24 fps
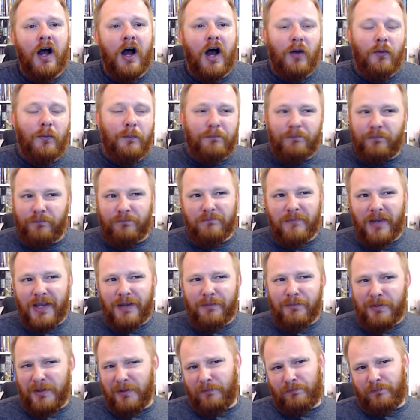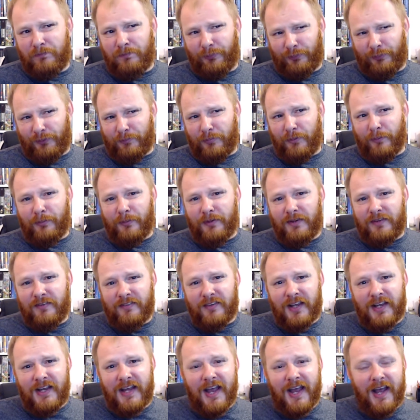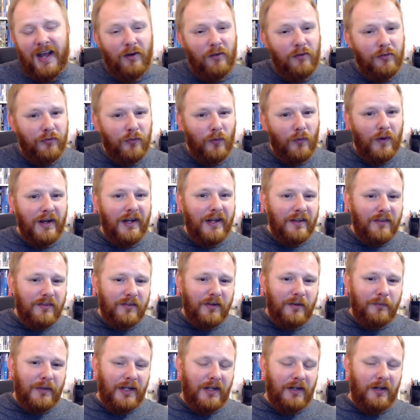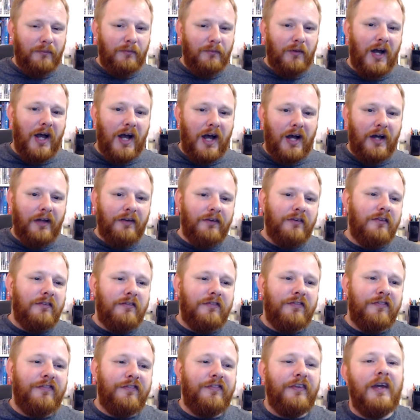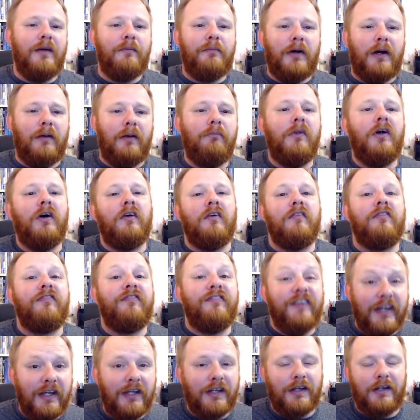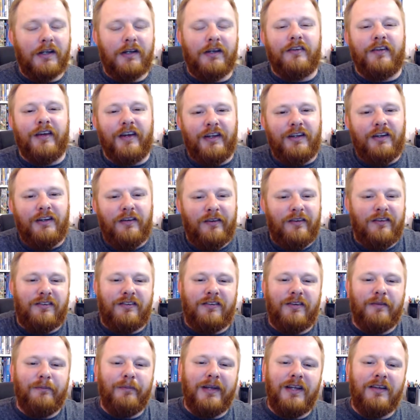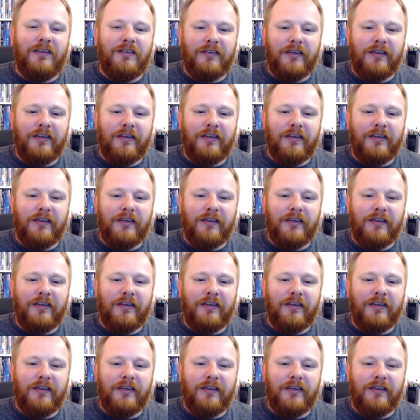I would probably say health-wise, I mean, I'm not unfit, but I'm not fit as I used to be.